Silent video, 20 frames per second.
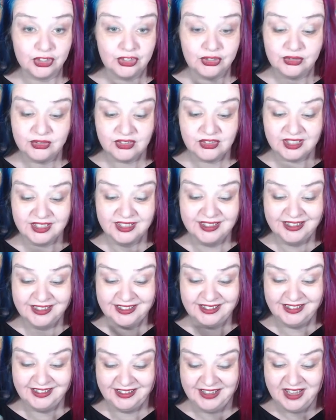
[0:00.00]
using,
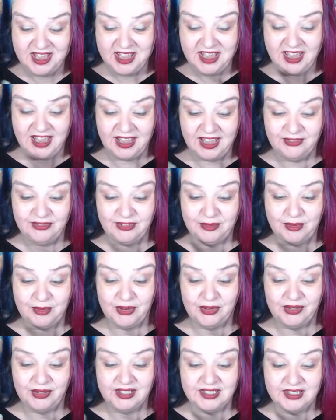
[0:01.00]
if I'm
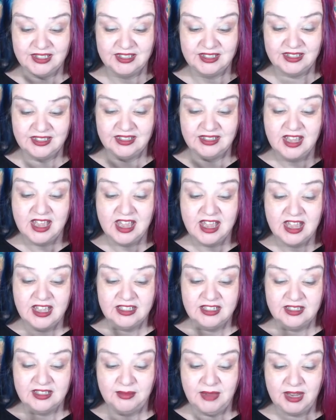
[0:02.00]
honest, to
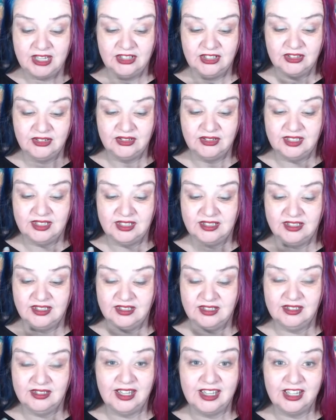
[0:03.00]
to make sure that
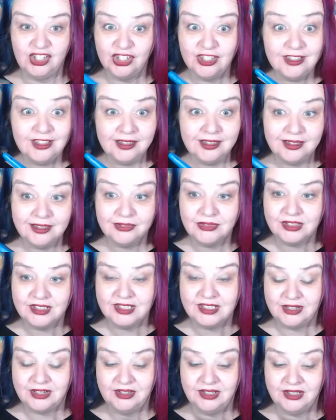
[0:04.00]
it's like good enough to
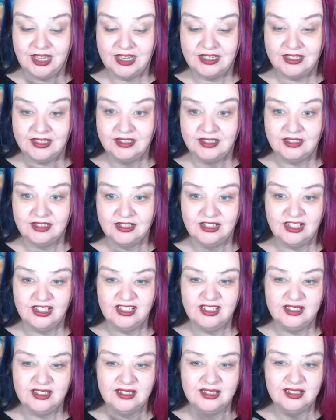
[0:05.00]
tell you guys that it's
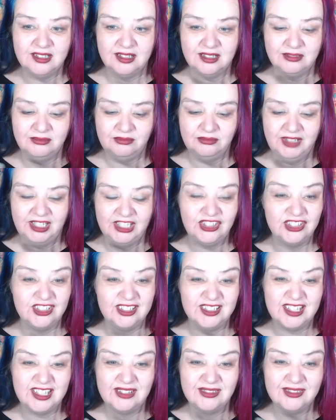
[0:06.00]
good. So it
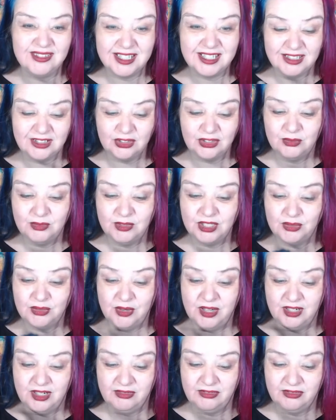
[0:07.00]
just sounds like too much work